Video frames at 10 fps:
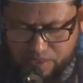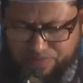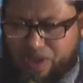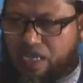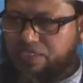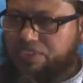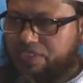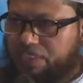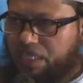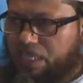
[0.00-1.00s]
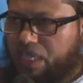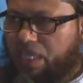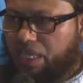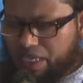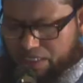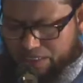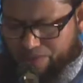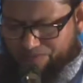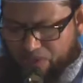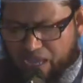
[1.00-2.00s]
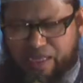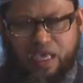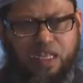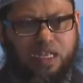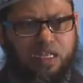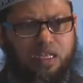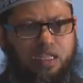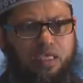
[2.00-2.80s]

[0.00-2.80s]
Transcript: First, he is the final